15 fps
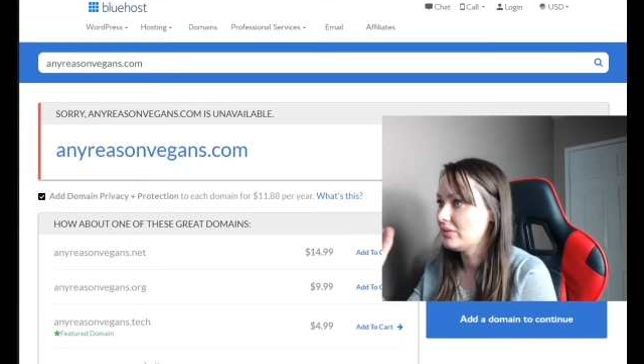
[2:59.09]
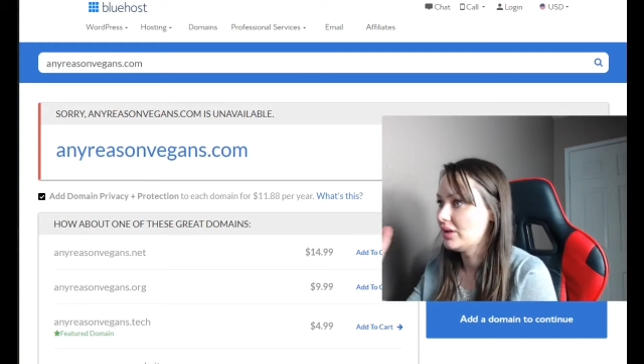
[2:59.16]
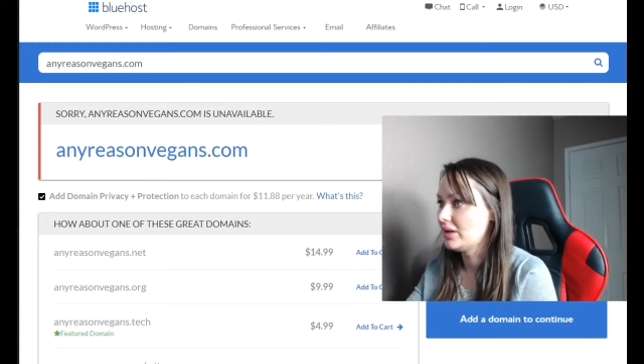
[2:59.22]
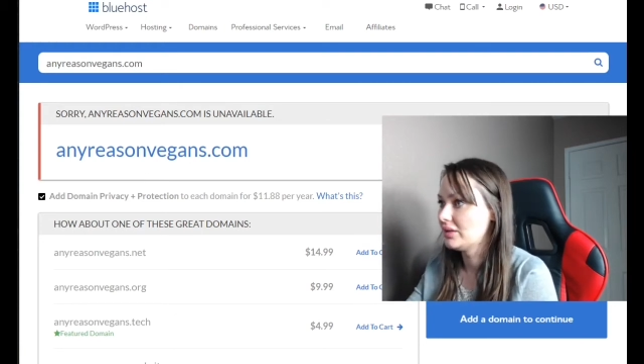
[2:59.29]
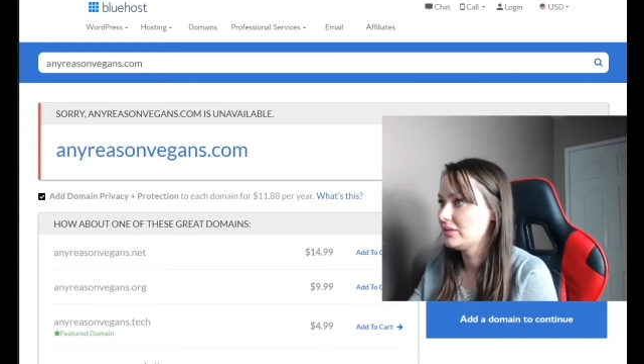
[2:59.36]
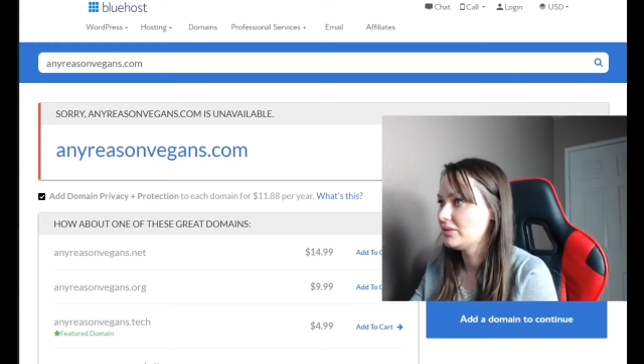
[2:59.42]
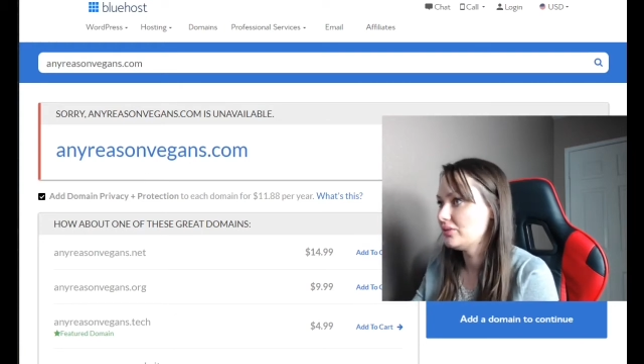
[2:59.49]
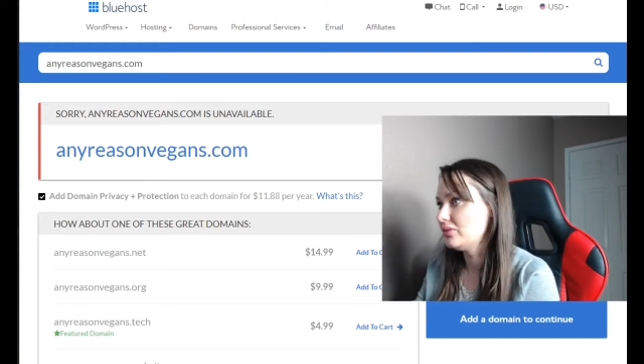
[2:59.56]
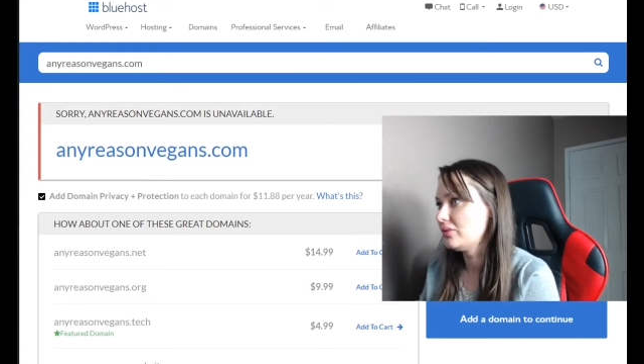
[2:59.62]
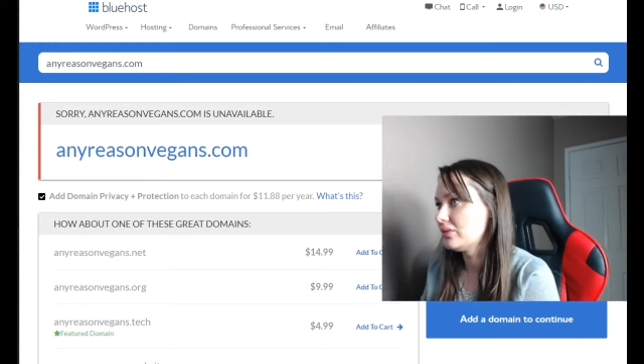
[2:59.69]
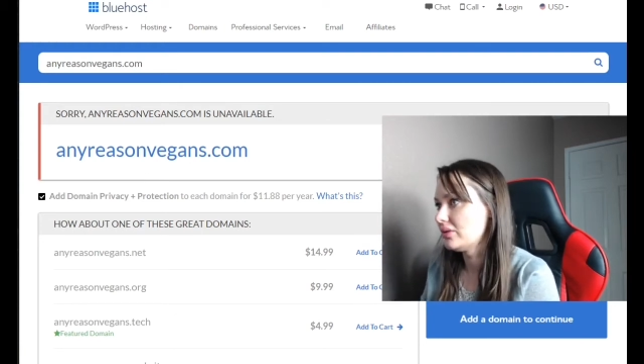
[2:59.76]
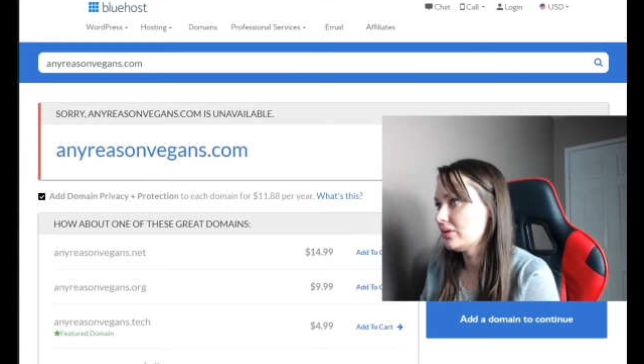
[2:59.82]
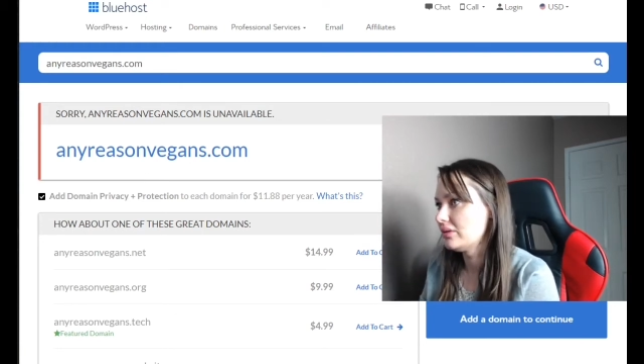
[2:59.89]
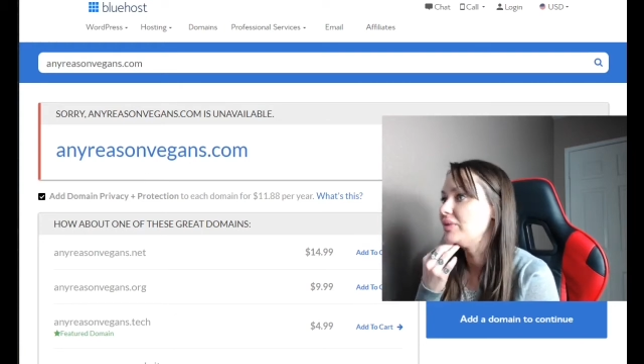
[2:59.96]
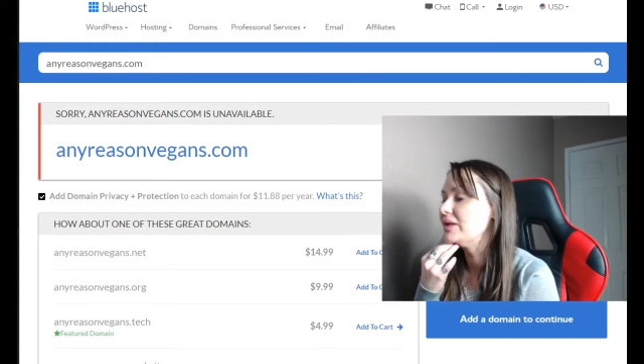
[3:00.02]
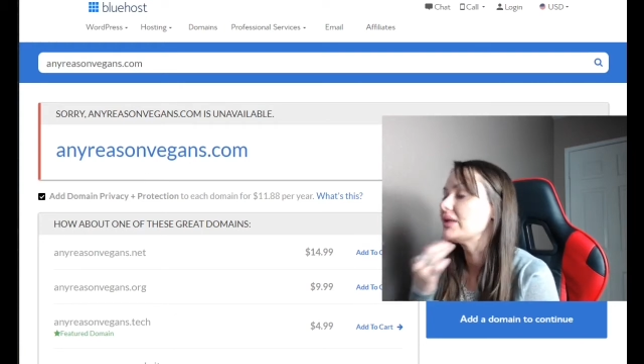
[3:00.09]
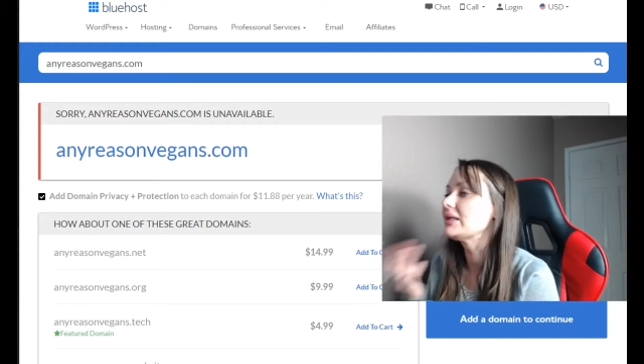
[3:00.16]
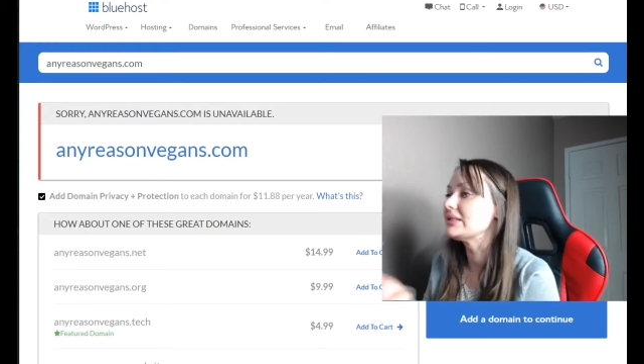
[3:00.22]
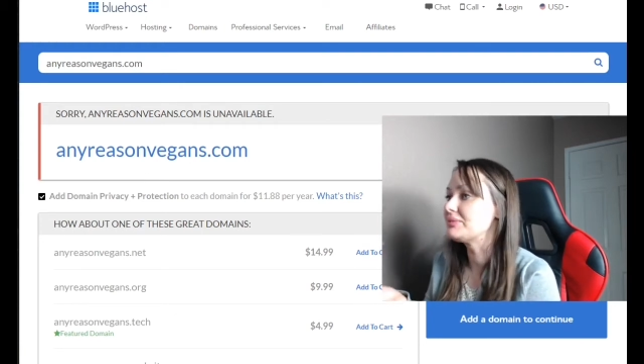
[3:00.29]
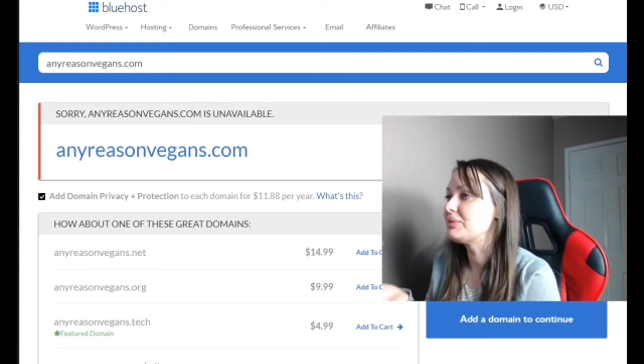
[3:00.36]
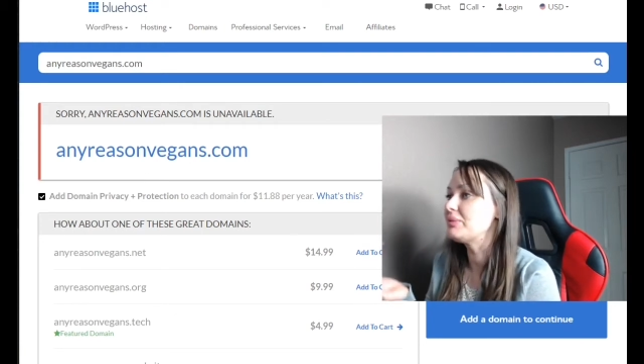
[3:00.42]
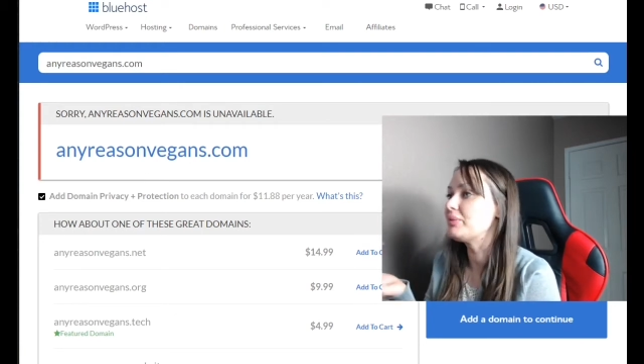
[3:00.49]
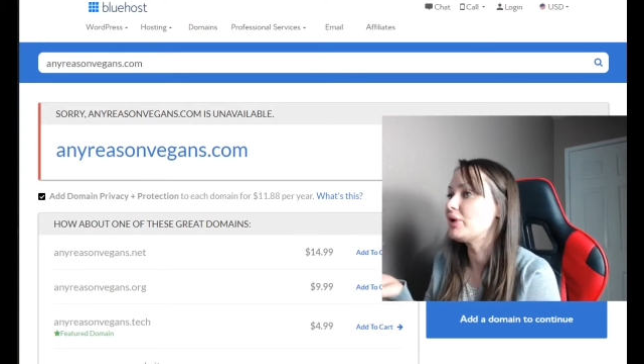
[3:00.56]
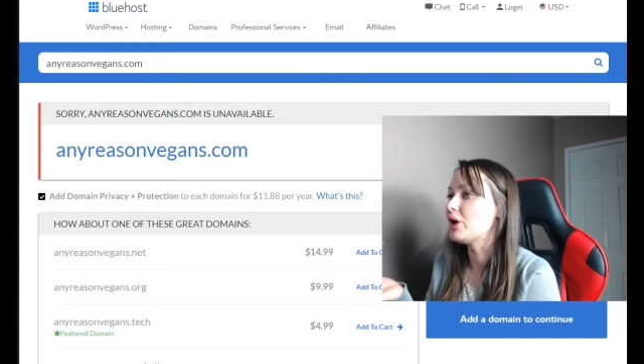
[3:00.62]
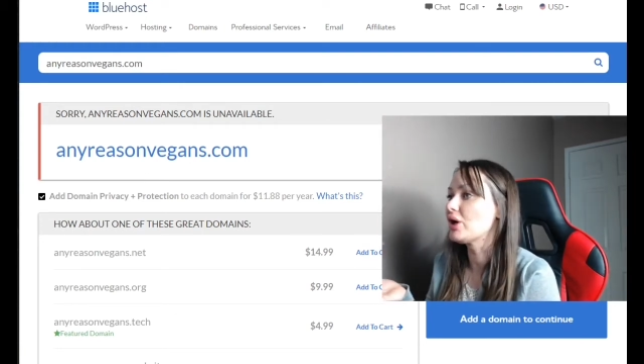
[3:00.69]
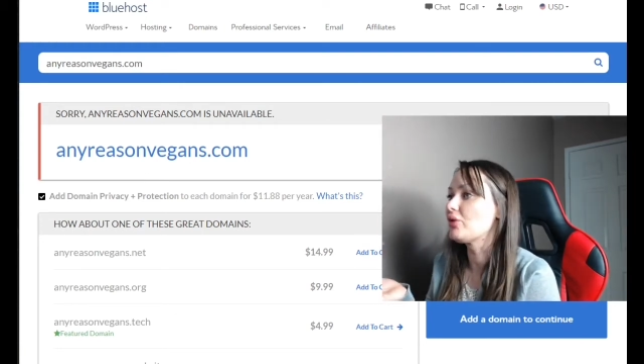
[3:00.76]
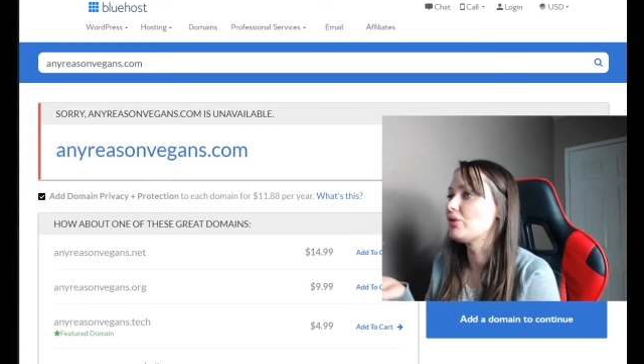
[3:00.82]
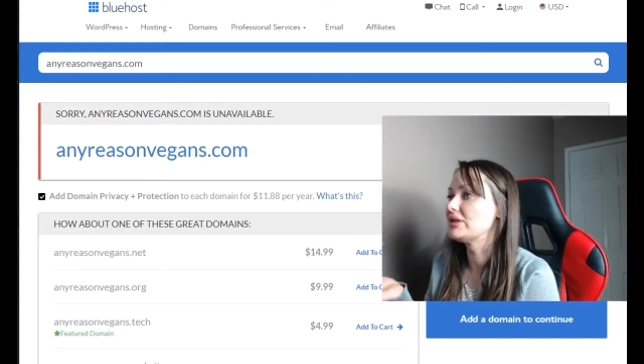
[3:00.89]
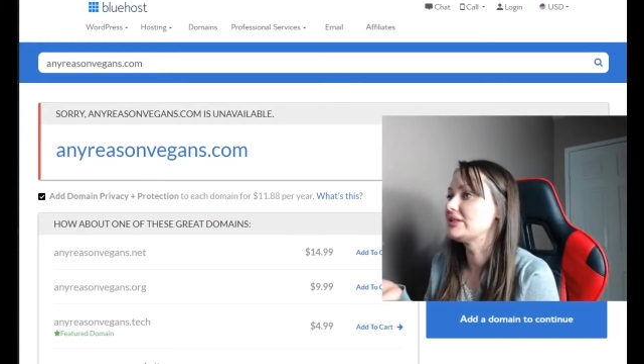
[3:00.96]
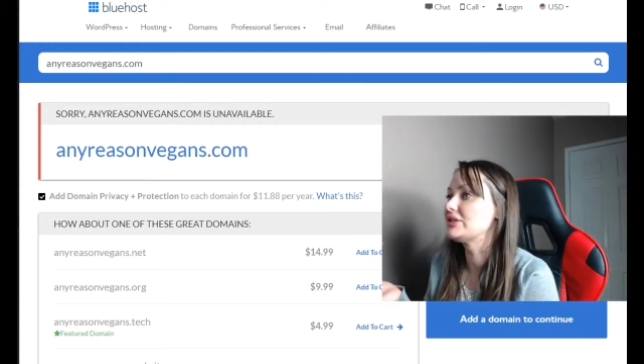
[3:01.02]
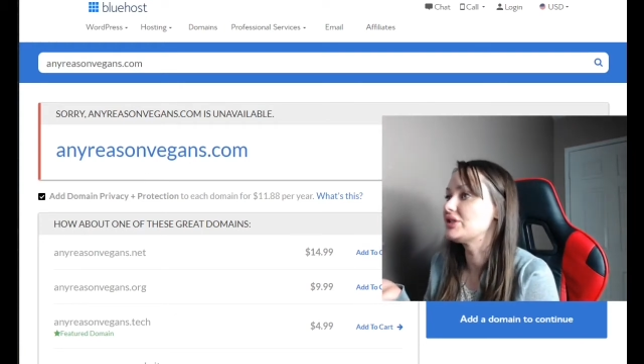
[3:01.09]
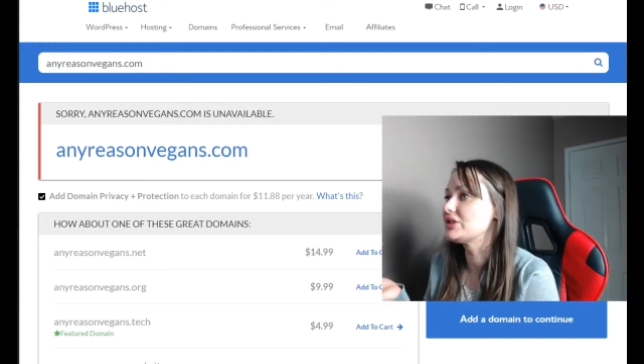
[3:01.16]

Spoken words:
on Google because people are going to just